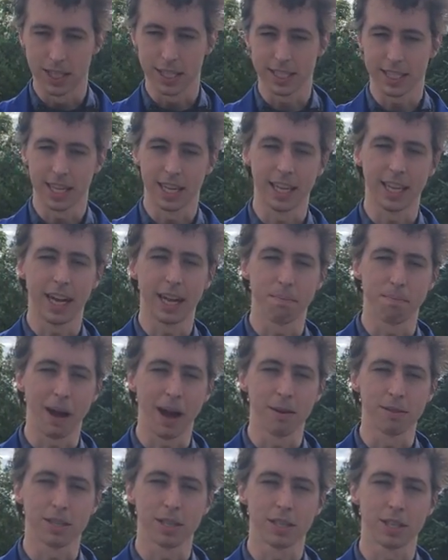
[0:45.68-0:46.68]
sunlight
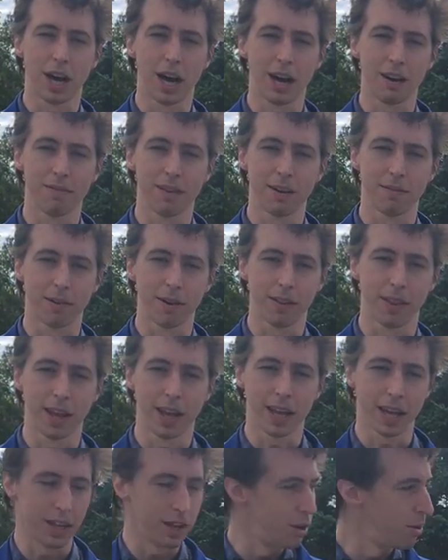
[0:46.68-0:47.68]
bounces off
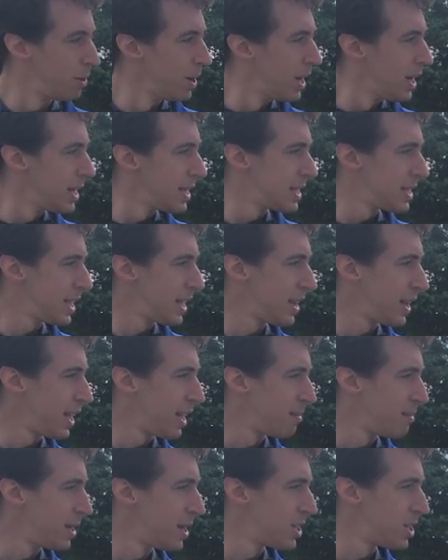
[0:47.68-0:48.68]
everything and you see
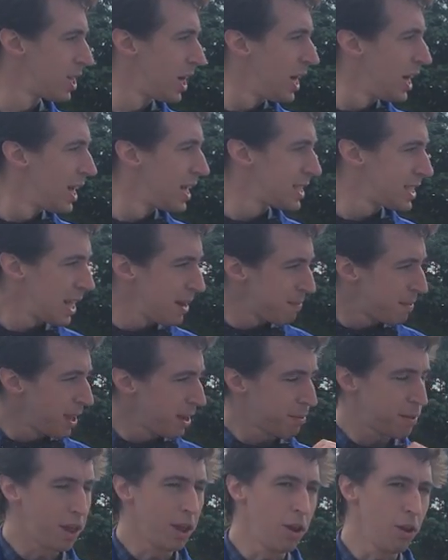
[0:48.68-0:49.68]
the image. Same
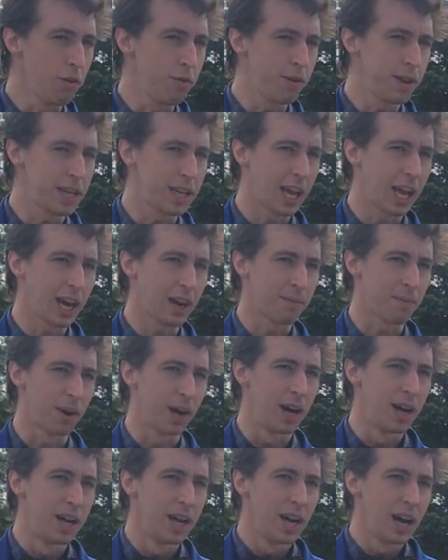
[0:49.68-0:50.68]
thing with the UV
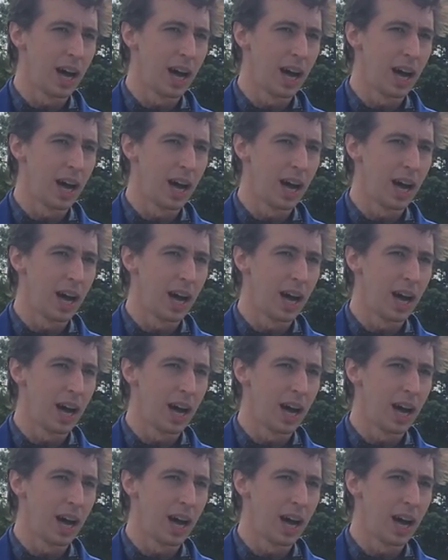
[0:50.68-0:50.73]
camera.